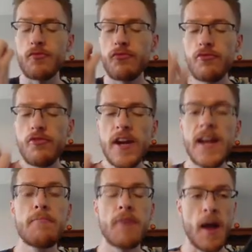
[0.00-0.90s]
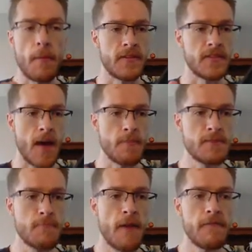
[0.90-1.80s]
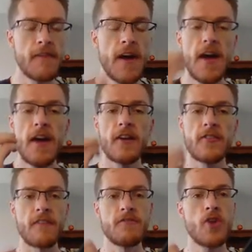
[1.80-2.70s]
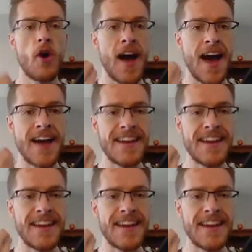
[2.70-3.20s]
really bring up his damage buff, because I've not had